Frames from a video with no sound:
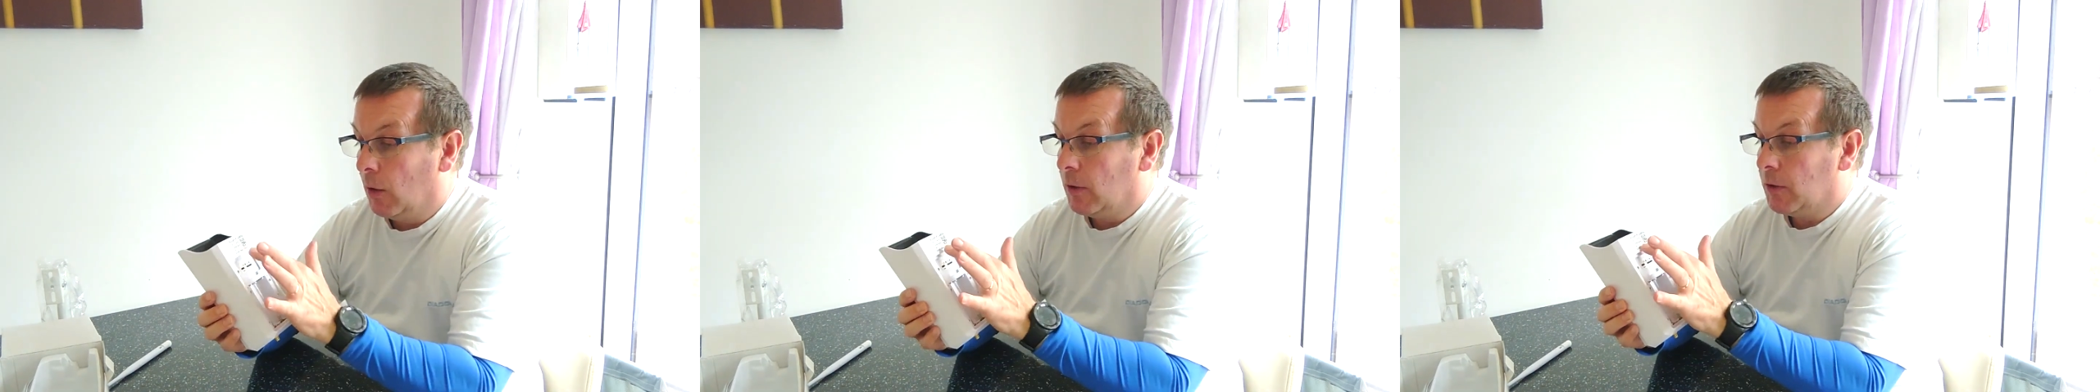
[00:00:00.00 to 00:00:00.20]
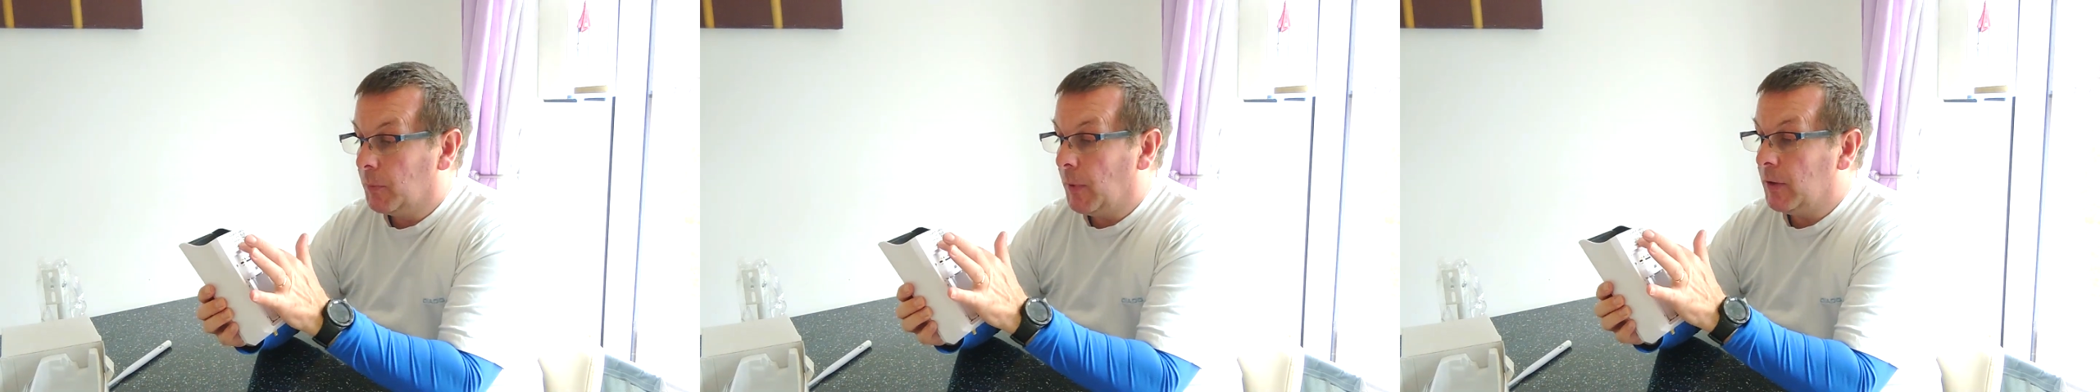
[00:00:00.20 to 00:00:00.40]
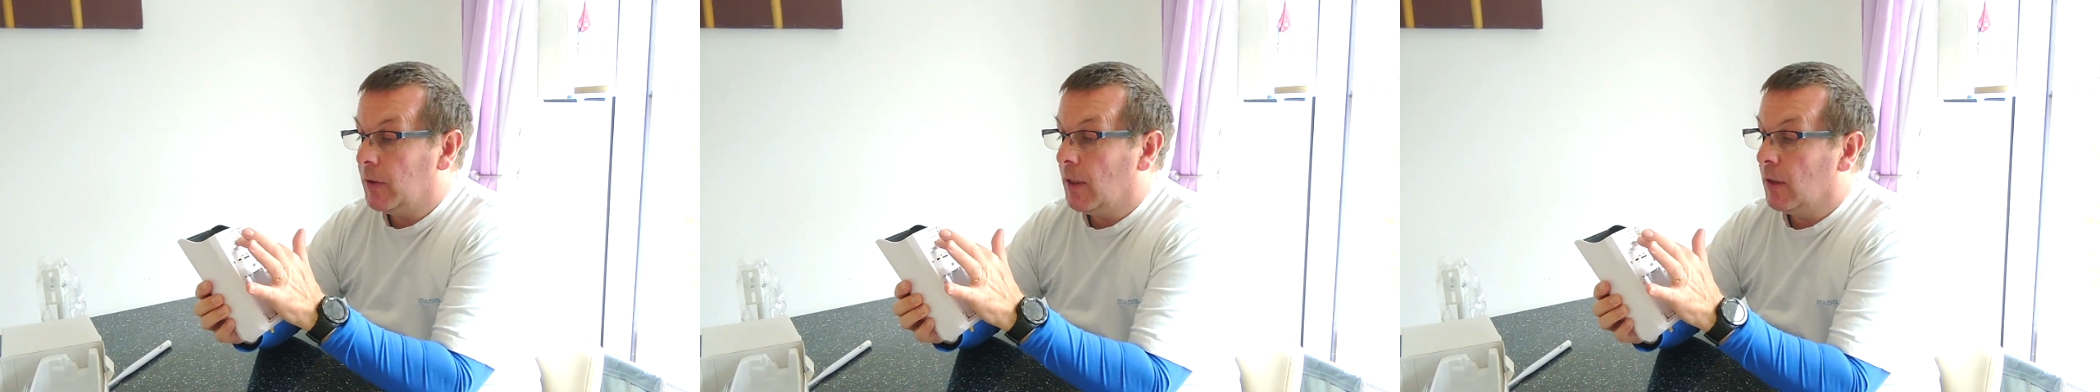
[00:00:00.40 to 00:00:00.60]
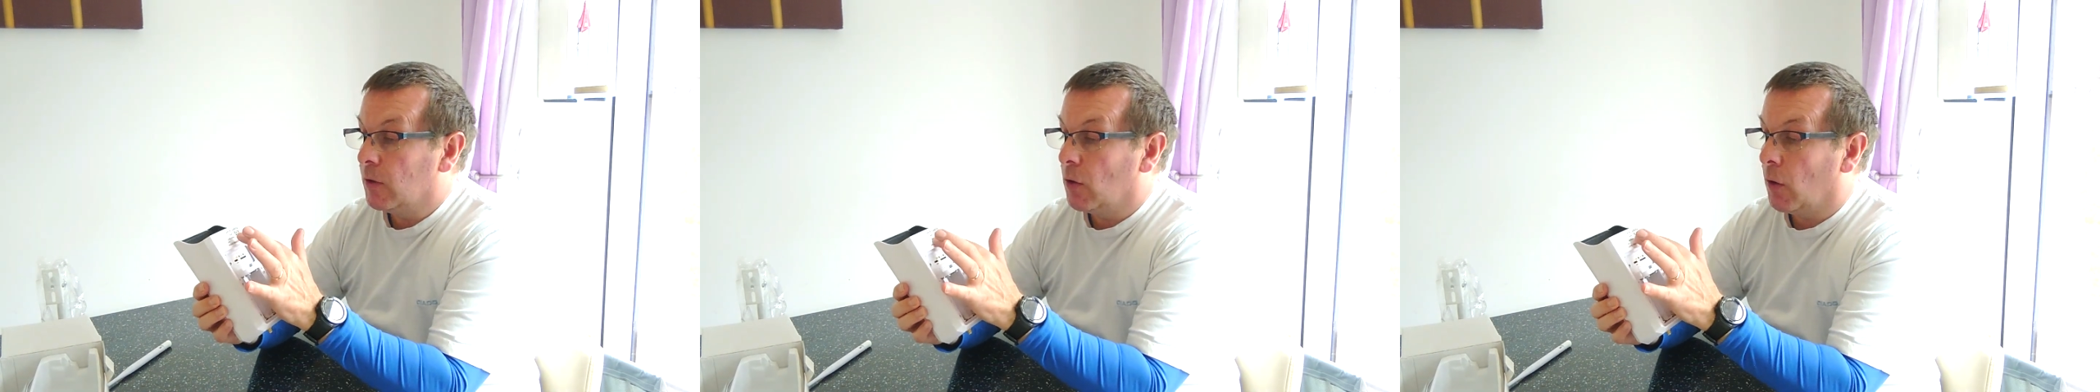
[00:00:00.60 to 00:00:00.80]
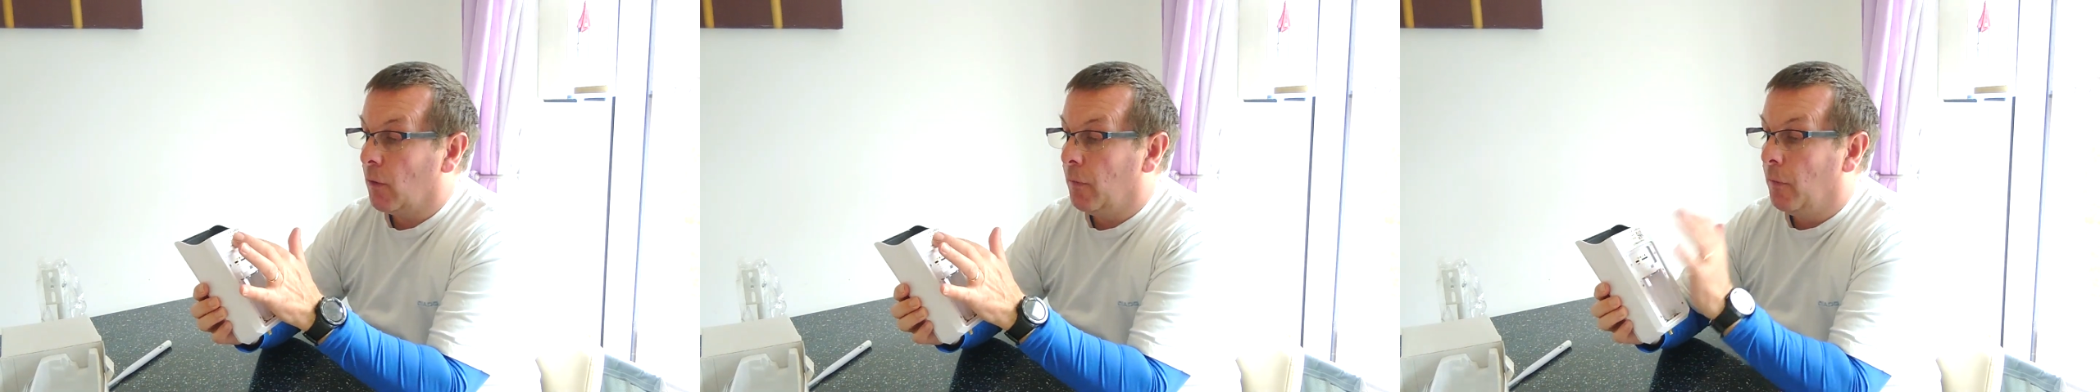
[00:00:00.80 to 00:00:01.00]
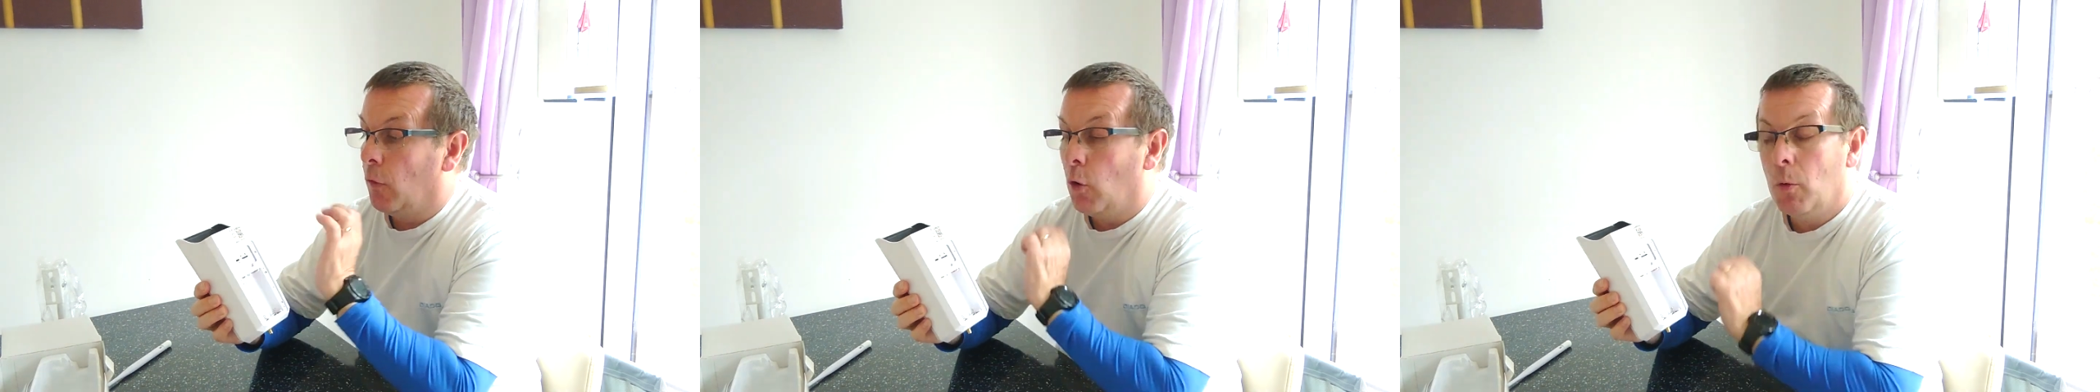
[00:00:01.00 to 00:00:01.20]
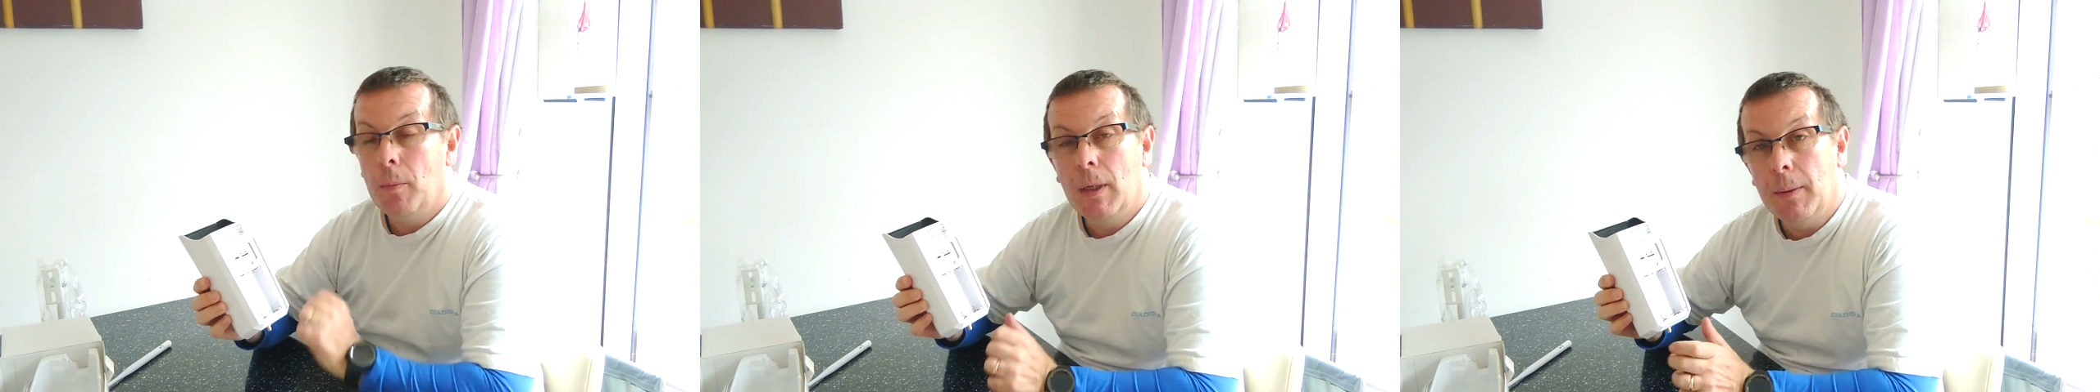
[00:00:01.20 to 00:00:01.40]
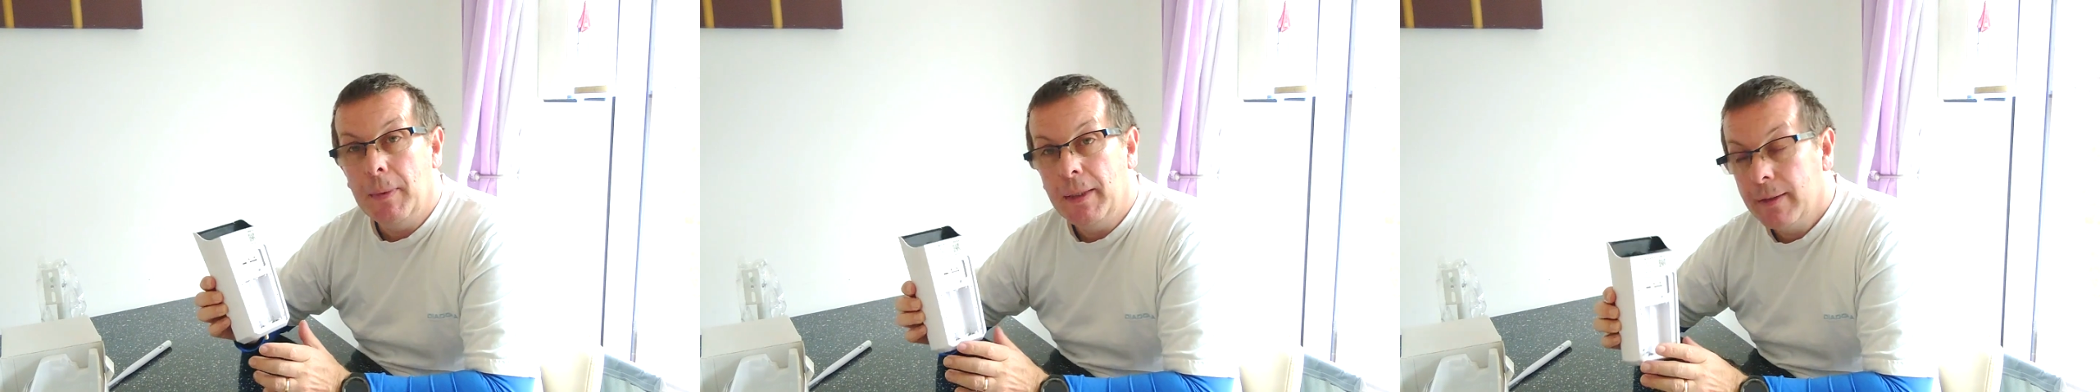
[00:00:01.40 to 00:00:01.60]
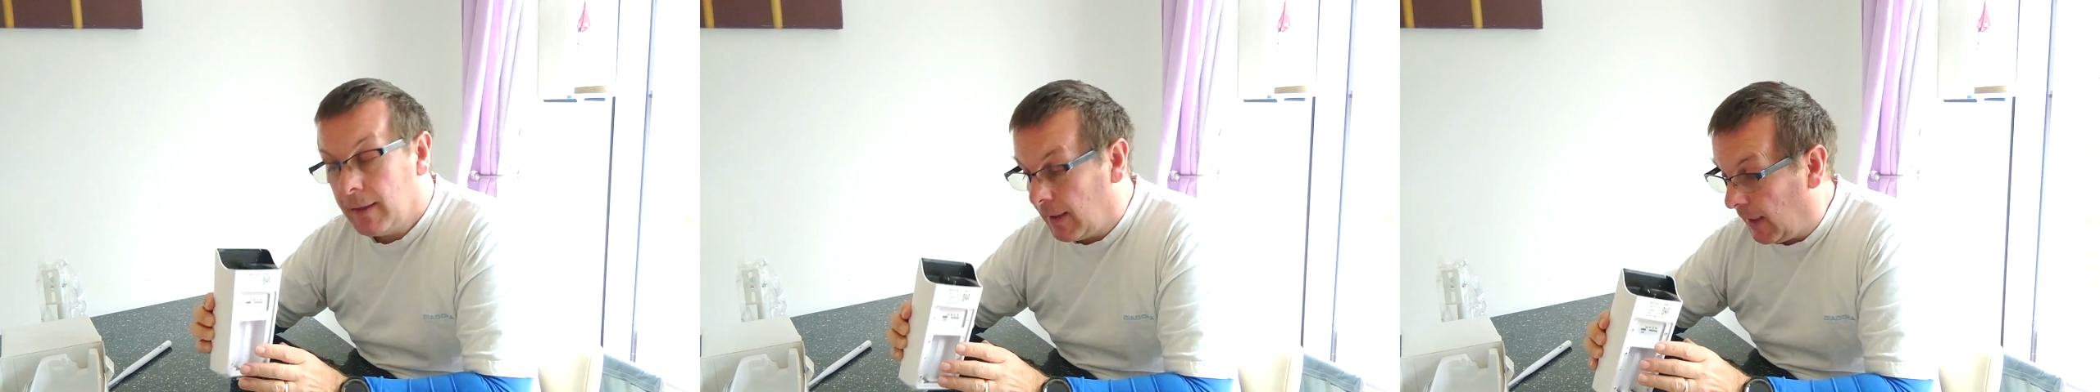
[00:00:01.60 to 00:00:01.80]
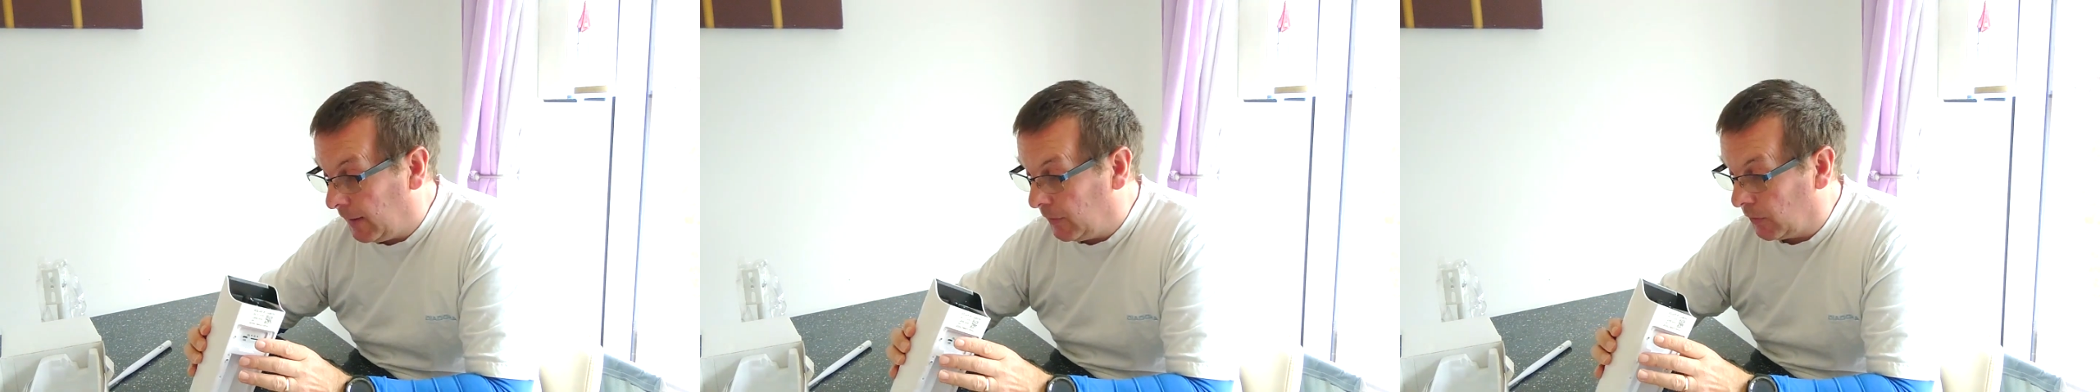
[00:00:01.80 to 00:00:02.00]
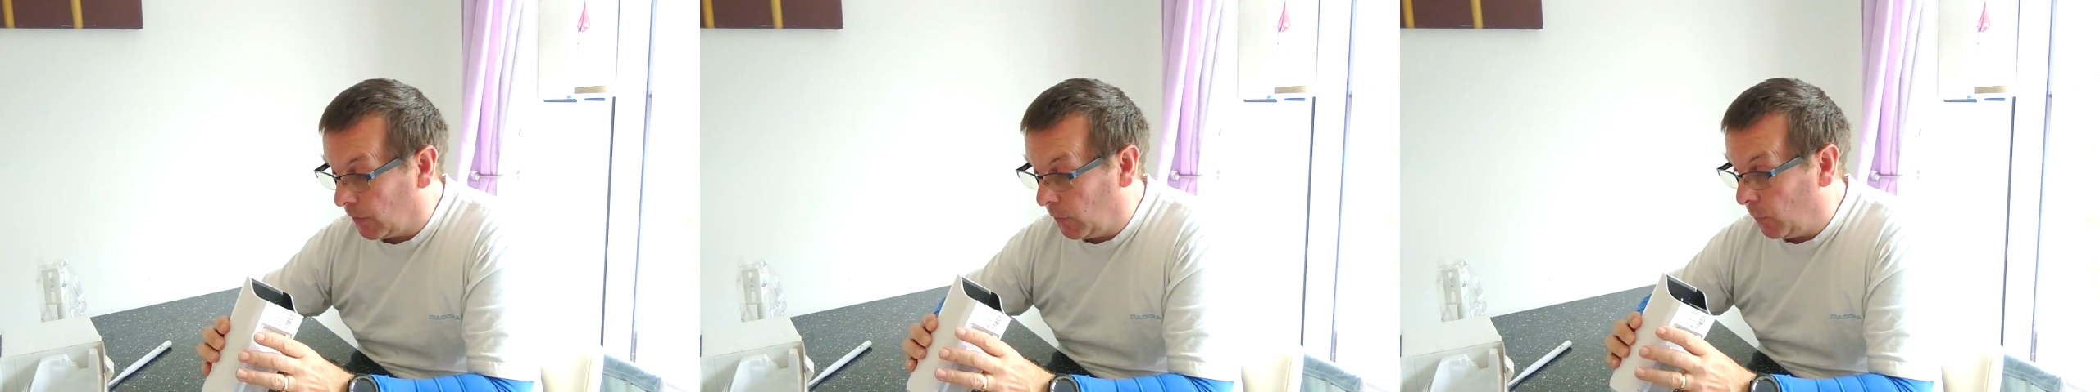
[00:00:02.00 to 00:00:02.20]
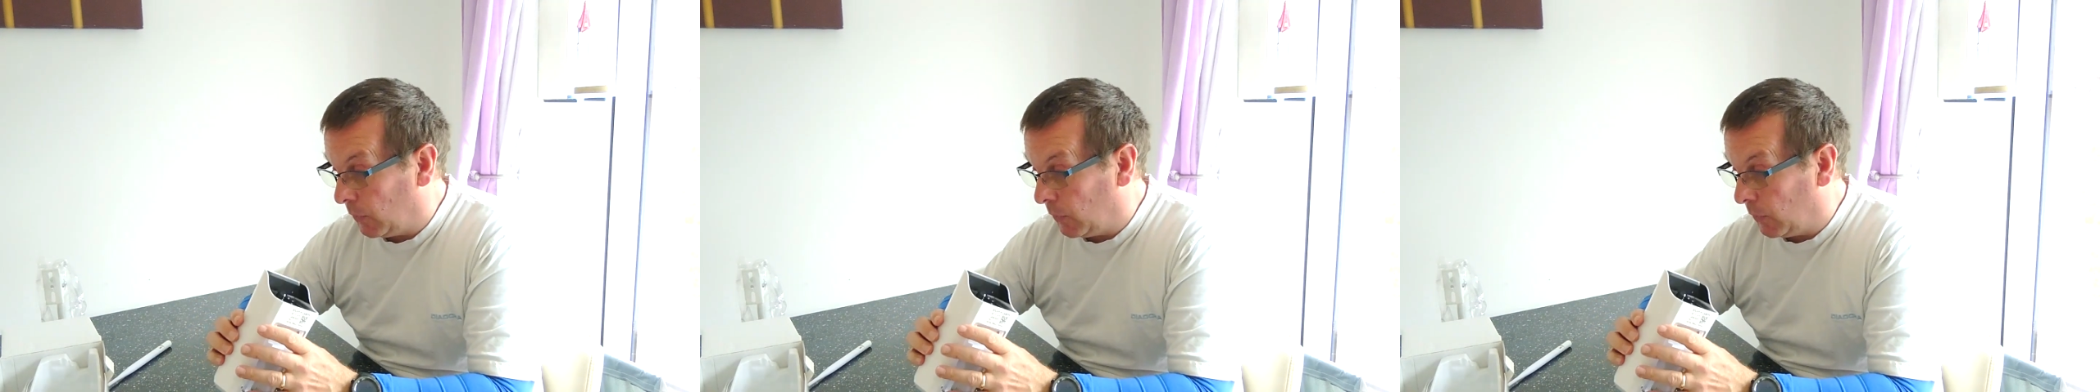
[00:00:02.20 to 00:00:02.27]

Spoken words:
Especially it's got a 4mm lens on it,